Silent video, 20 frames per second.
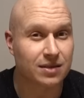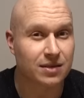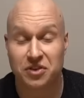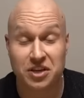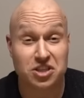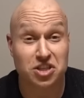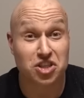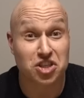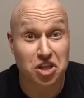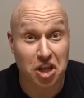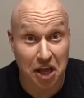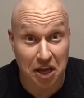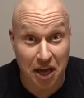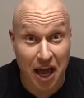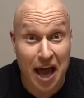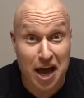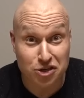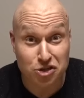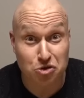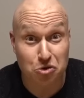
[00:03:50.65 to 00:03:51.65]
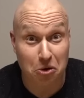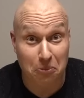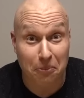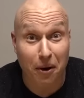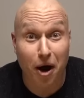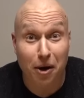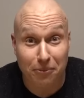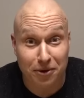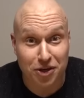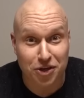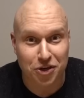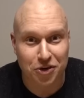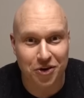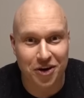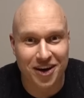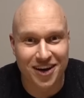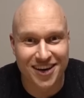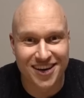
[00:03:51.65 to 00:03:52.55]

This is like actual barbecue.